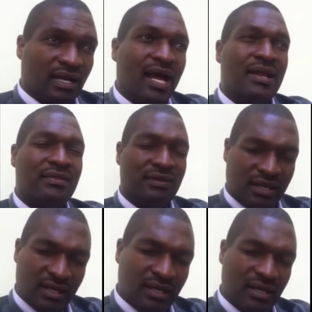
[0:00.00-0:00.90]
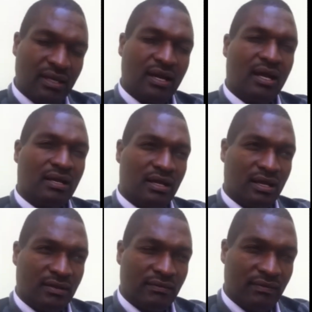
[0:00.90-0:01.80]
are thinking, and
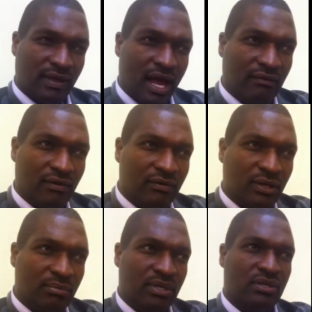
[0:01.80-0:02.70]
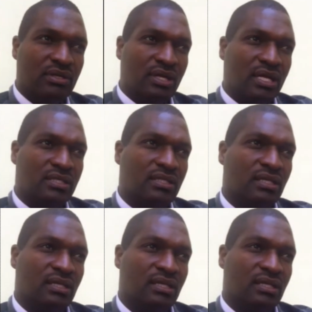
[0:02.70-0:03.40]
have of the opinion that